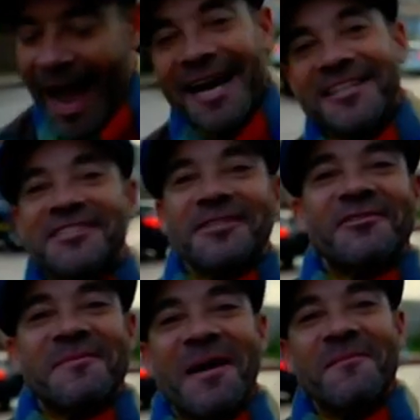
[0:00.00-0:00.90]
I can still
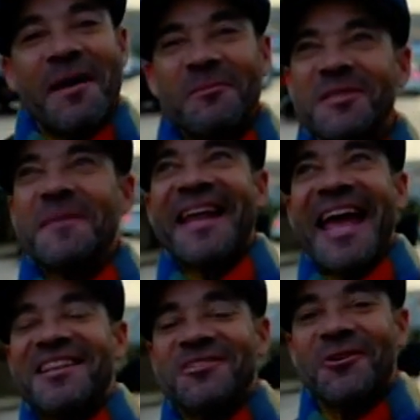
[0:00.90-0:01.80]
remember, I must have been
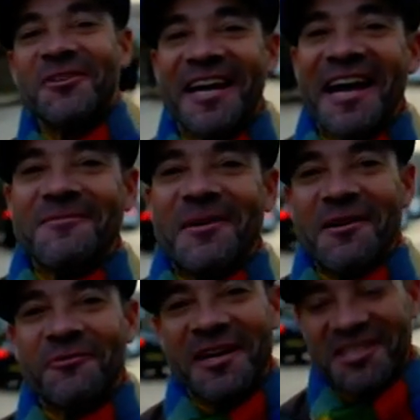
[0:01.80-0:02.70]
eight or nine when I
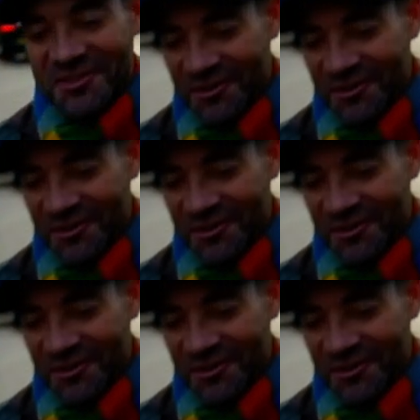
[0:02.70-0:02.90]
first